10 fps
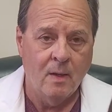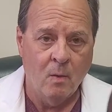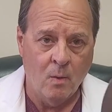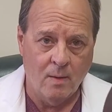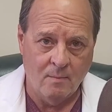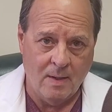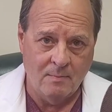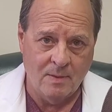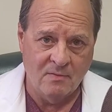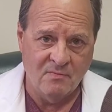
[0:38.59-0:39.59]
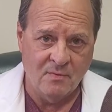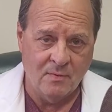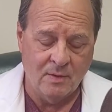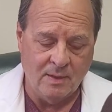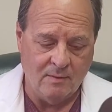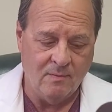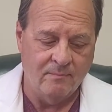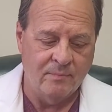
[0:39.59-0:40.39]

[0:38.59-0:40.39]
or it might be a full length.